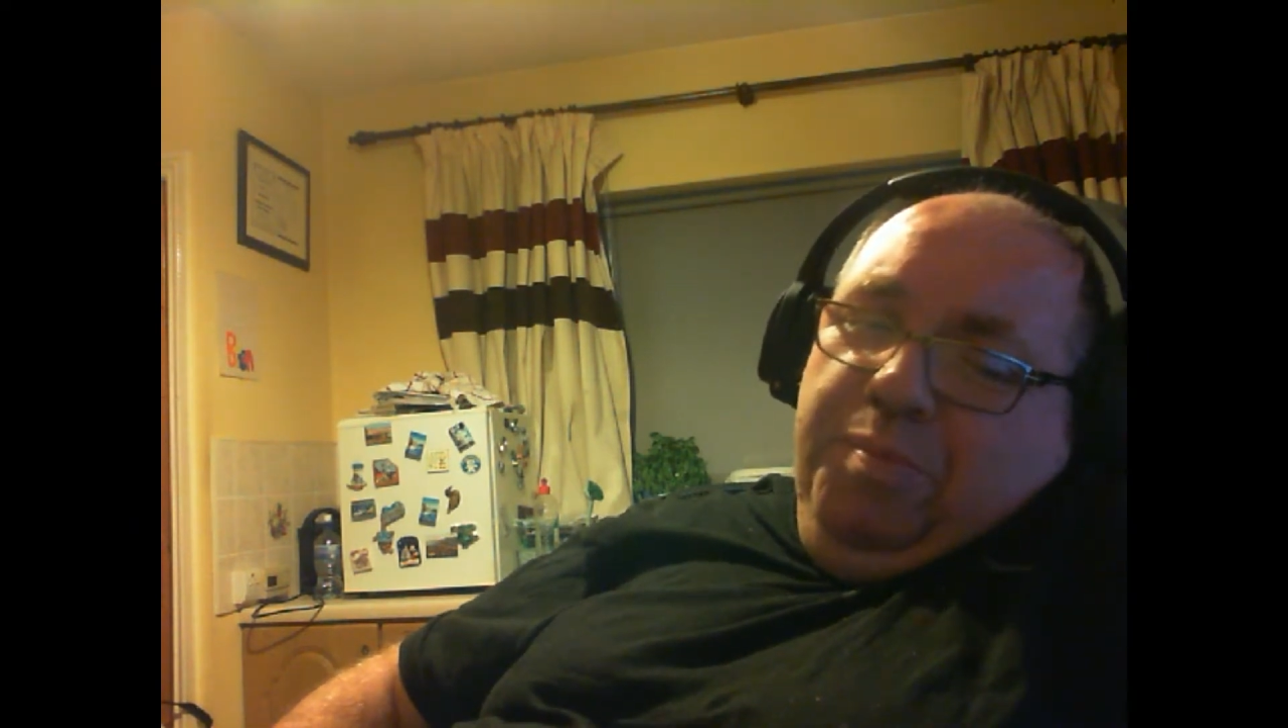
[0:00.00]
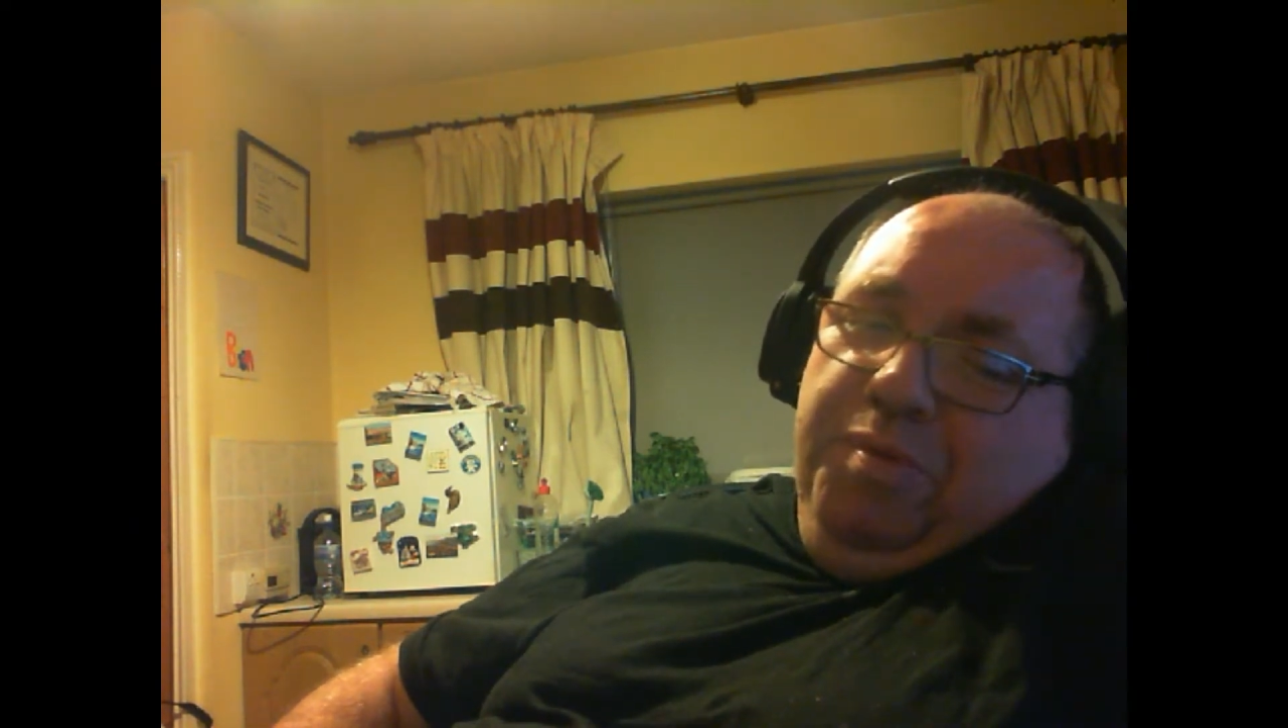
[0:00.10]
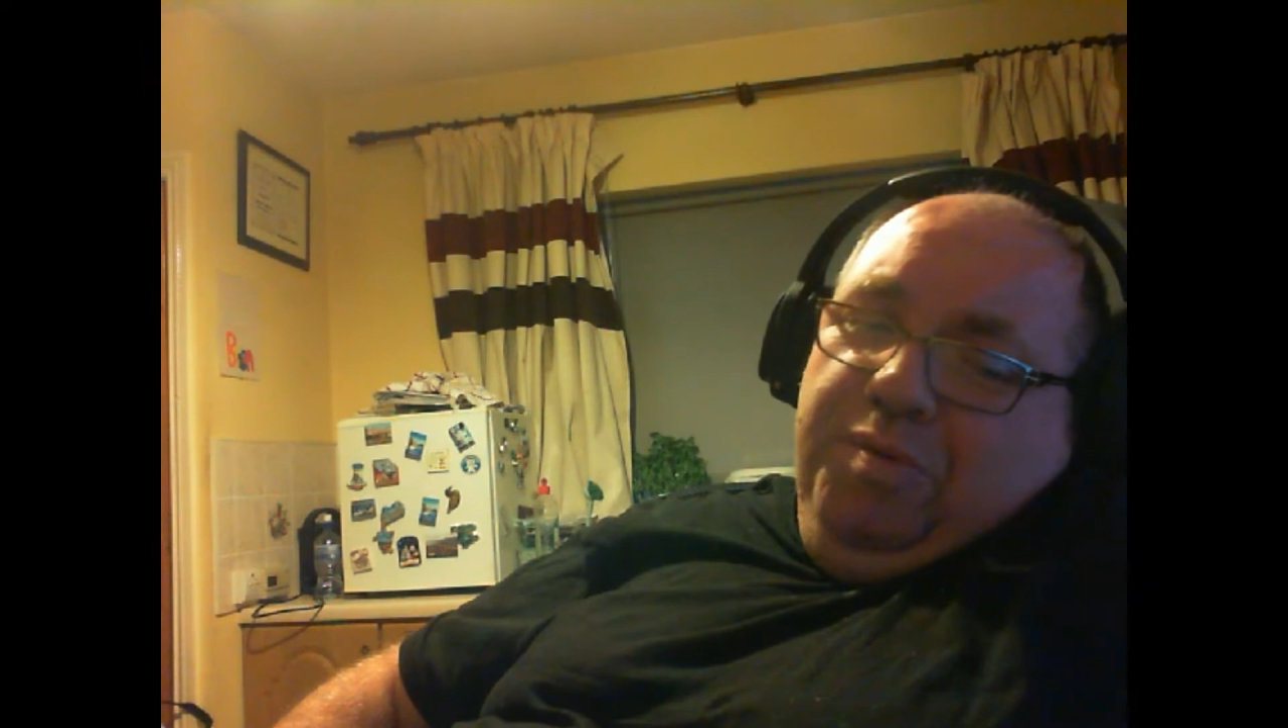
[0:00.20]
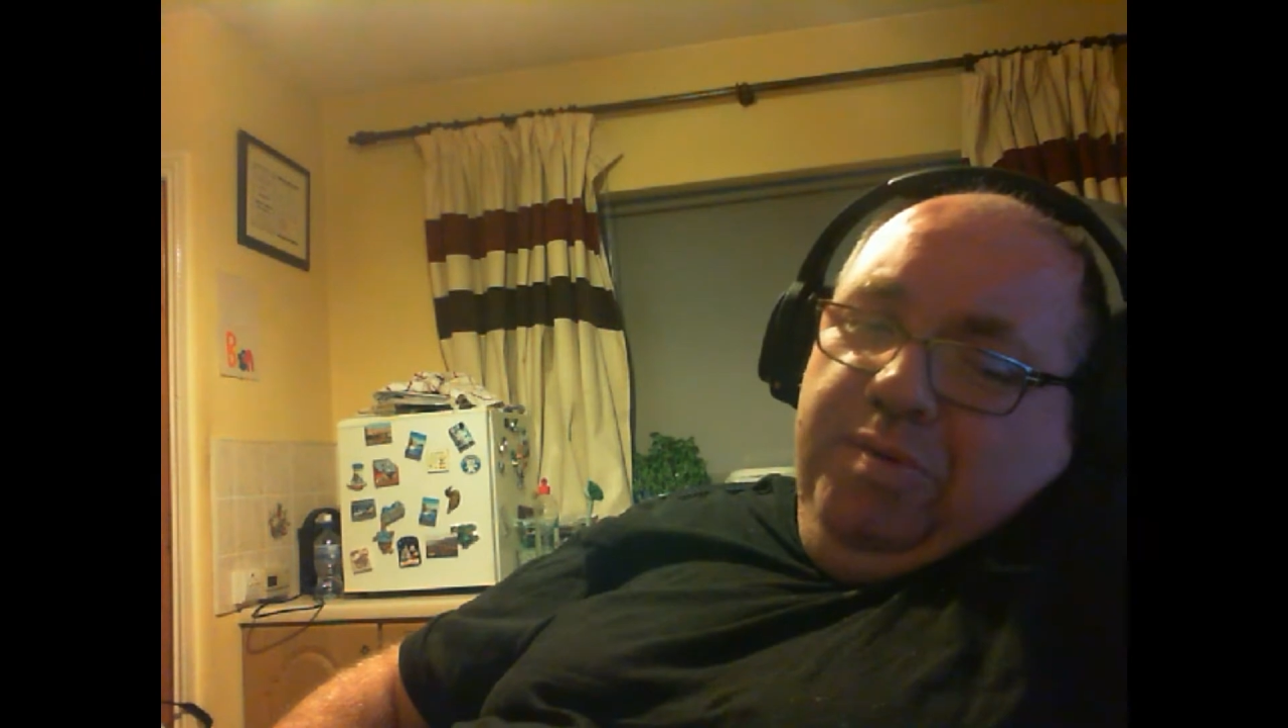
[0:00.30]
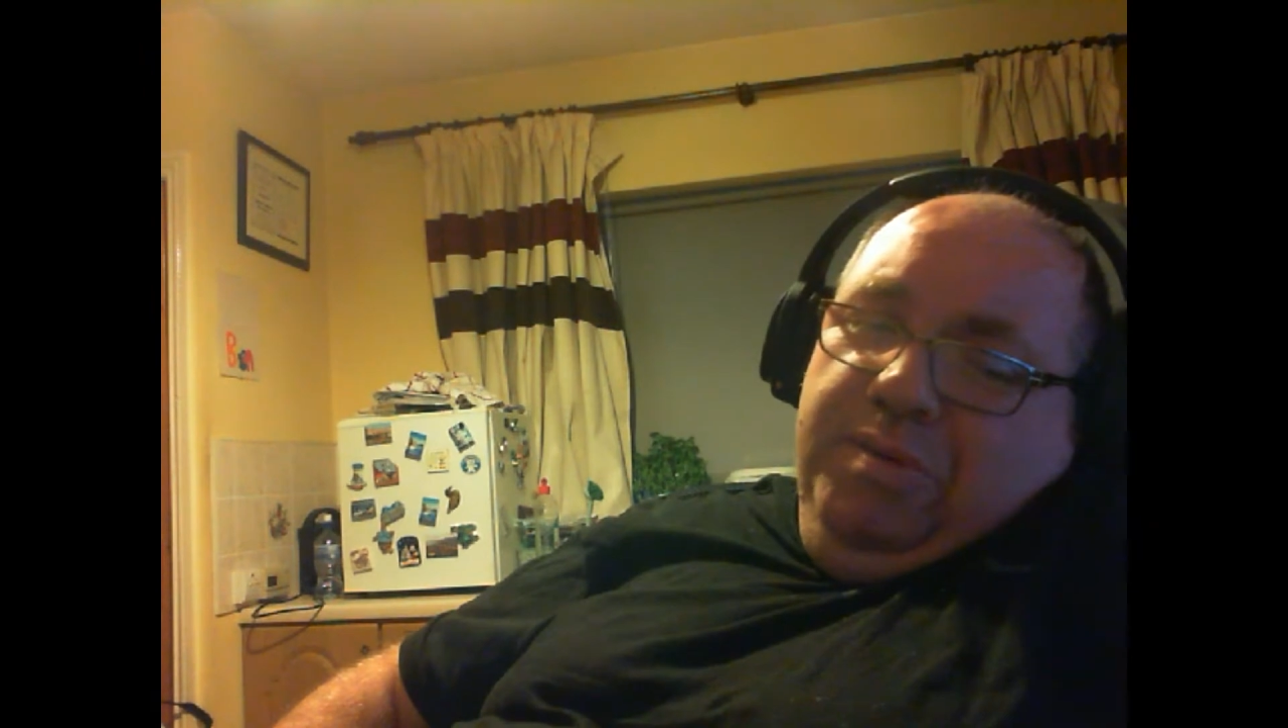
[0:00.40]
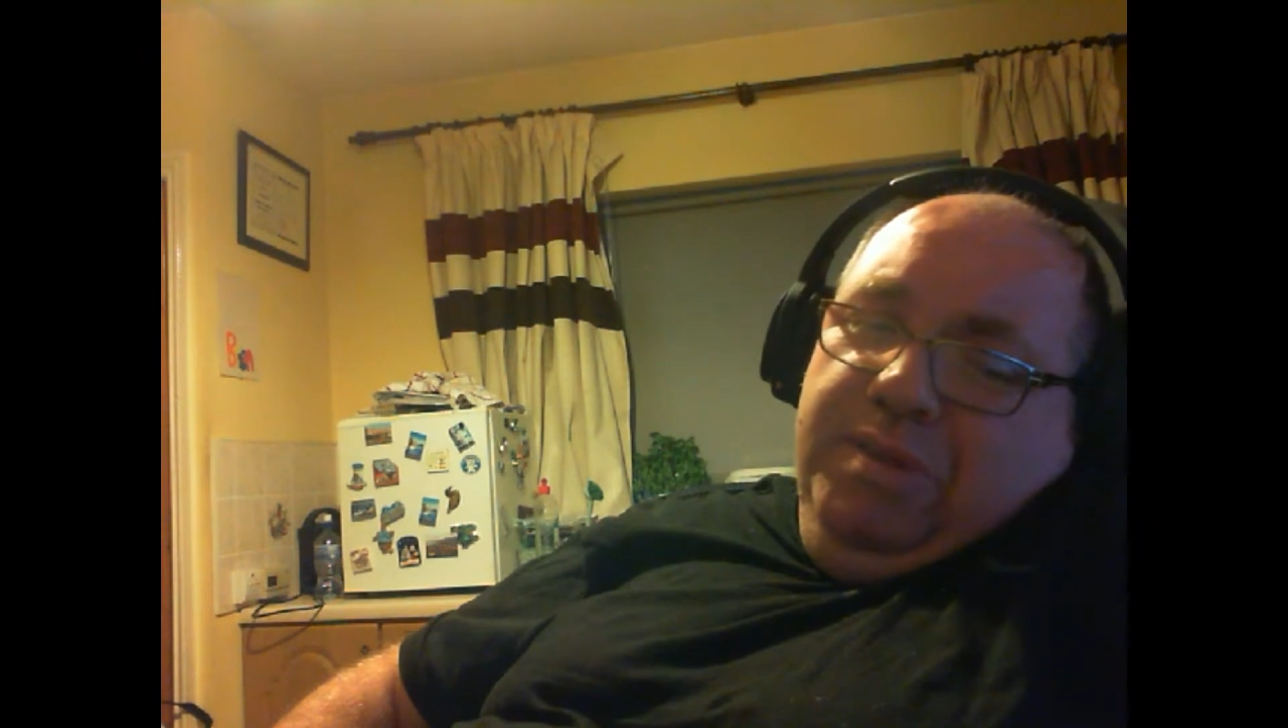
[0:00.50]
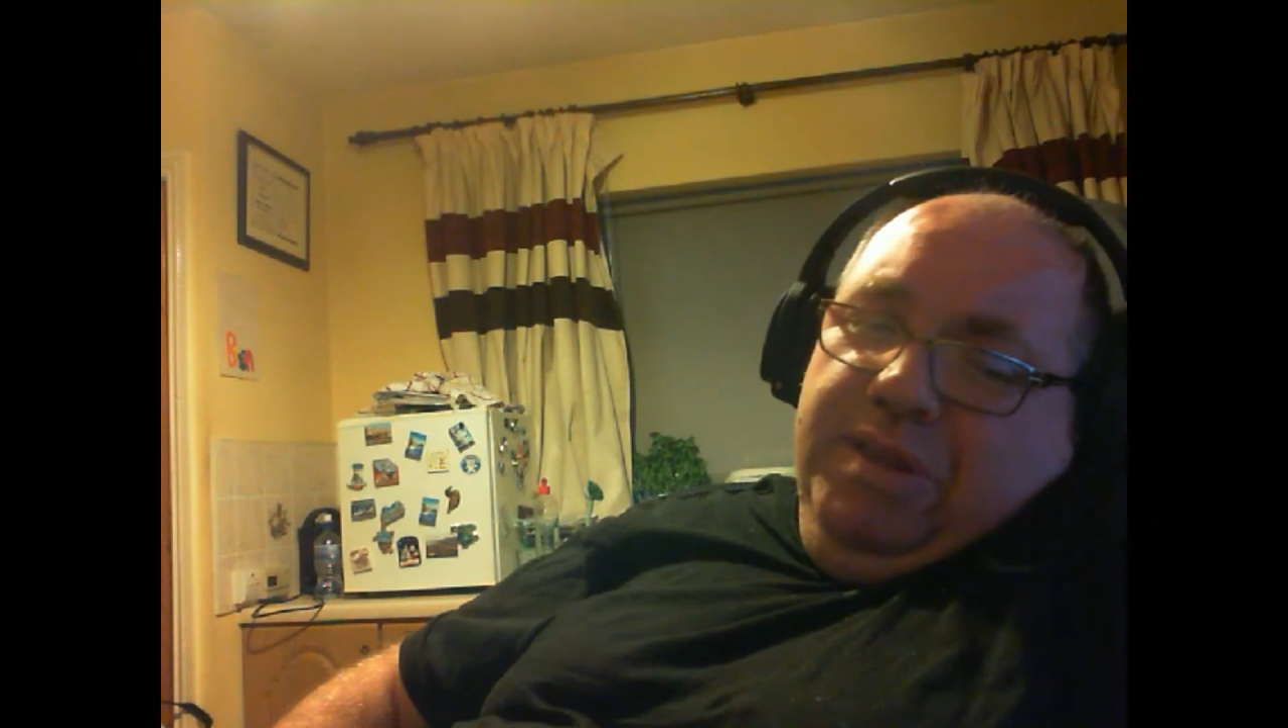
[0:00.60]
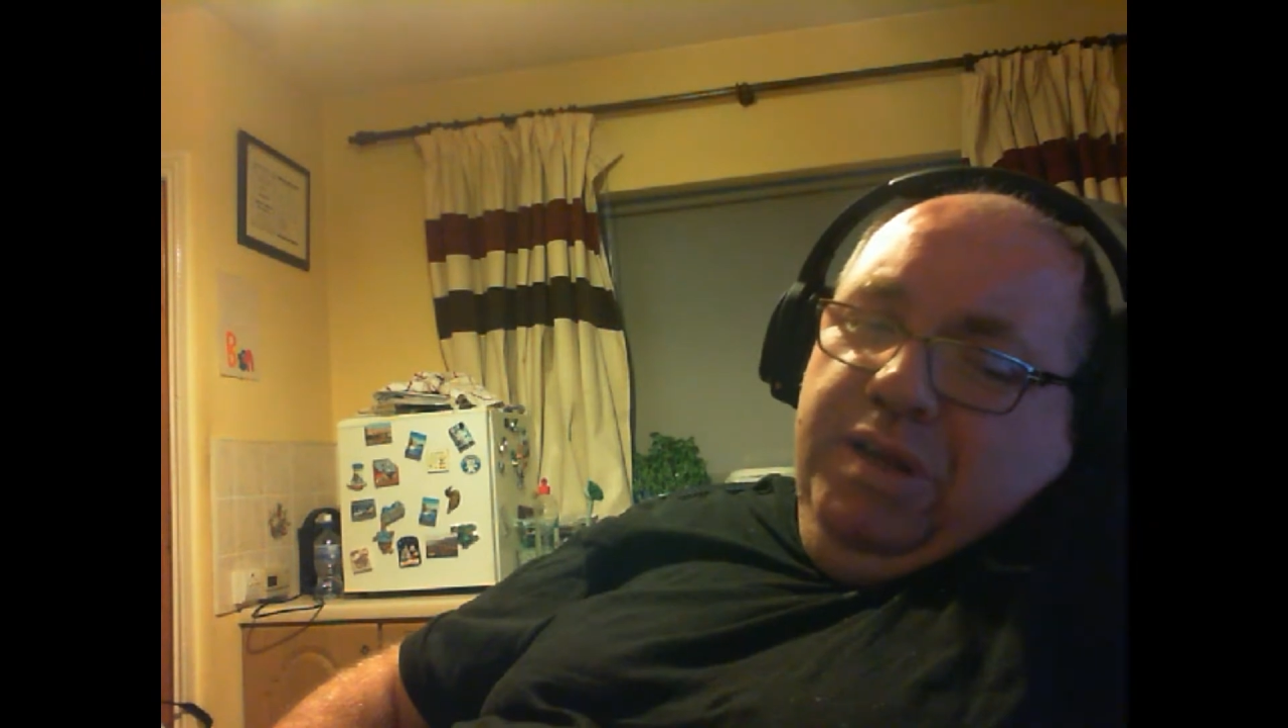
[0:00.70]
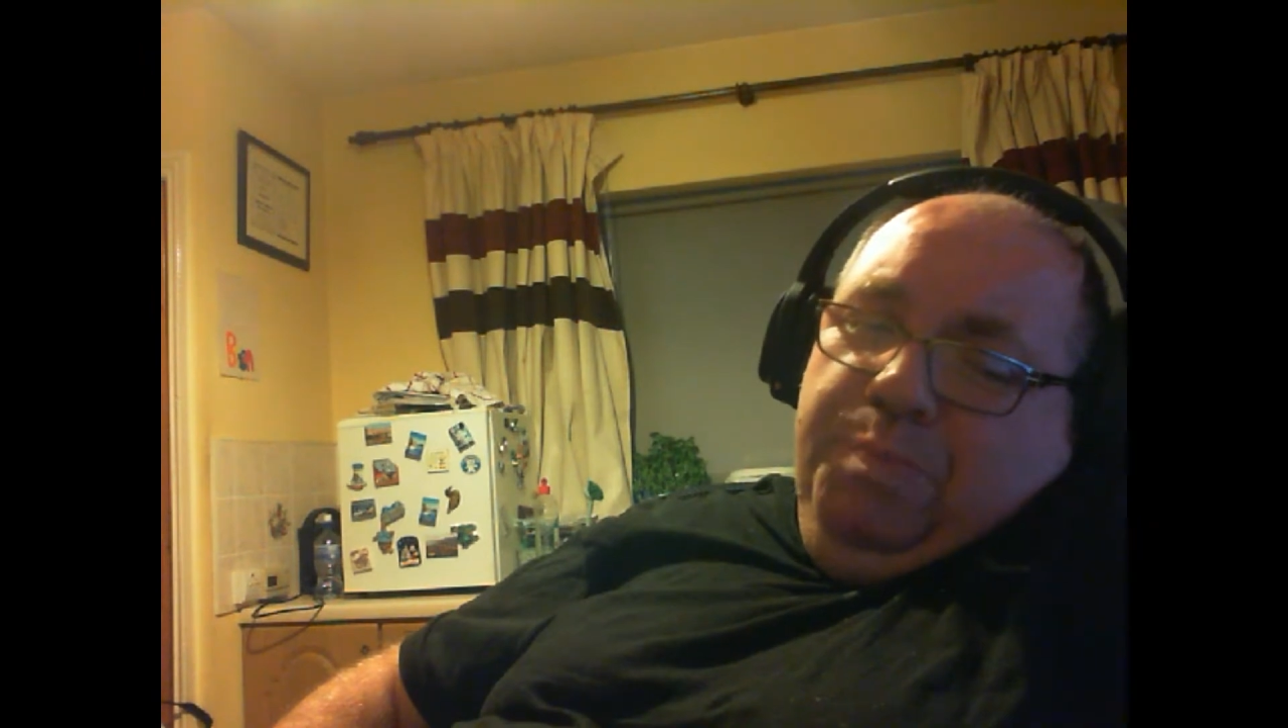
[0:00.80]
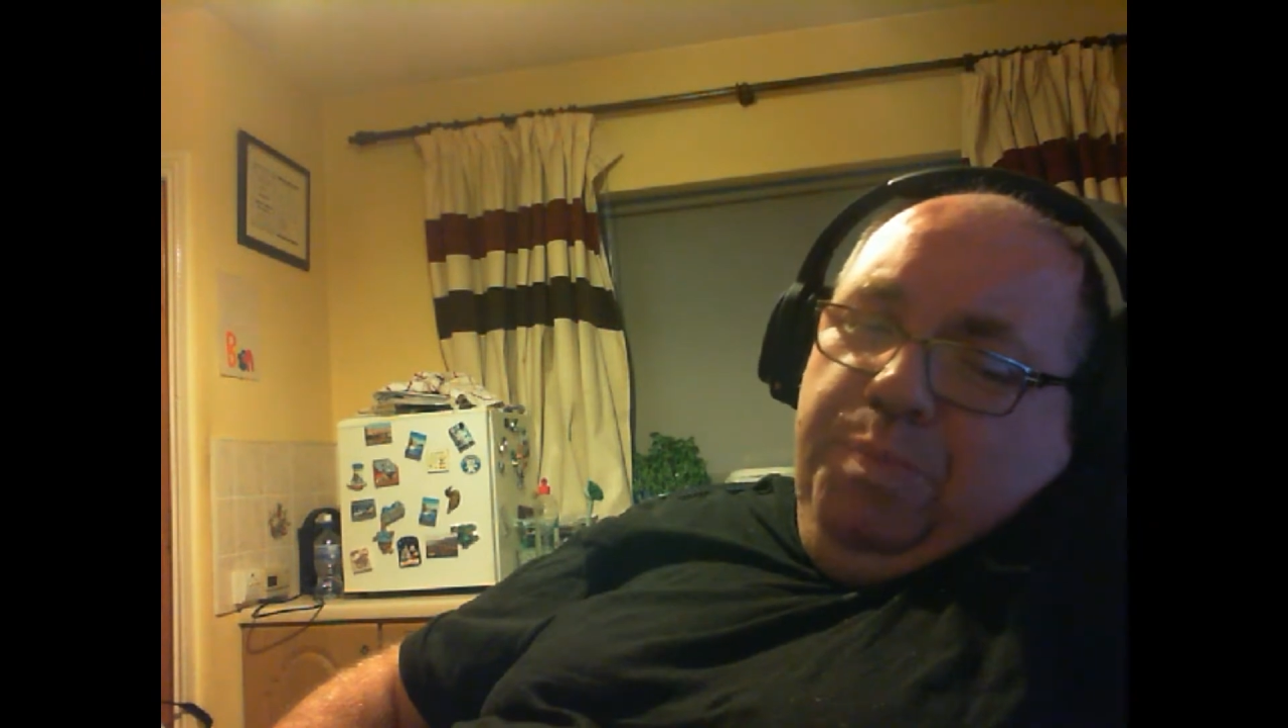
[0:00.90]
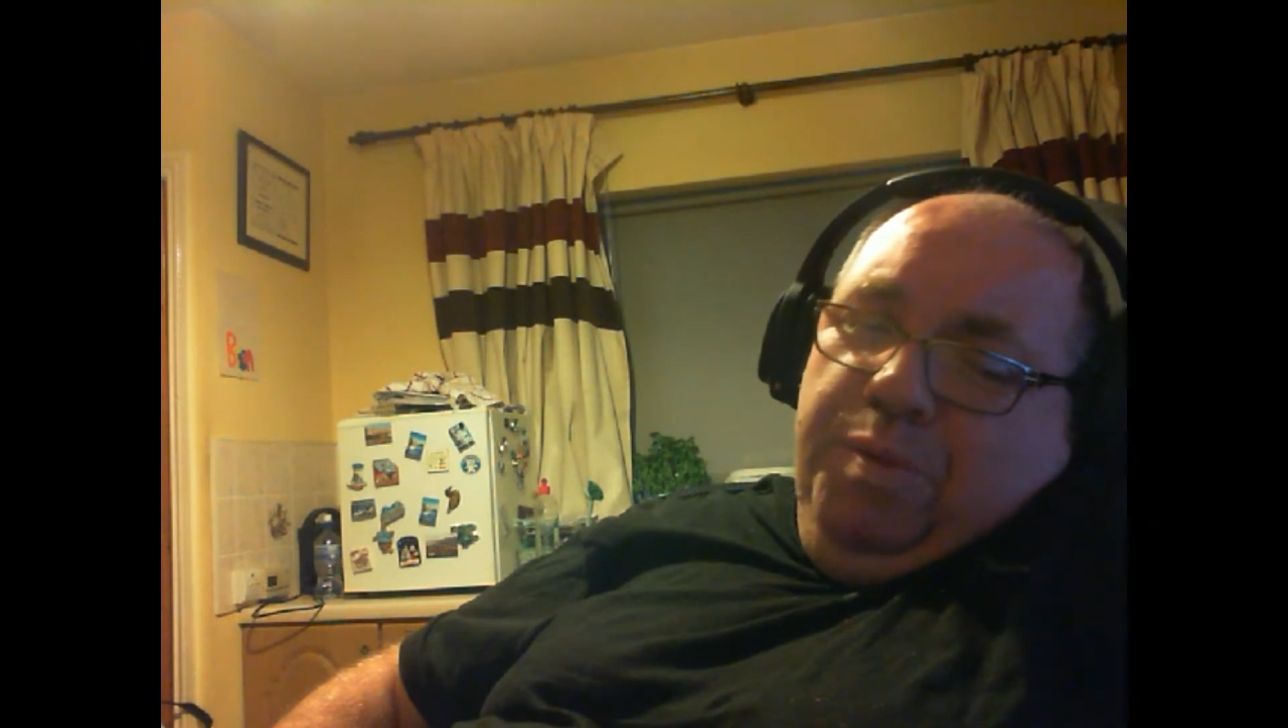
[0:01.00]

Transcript: but not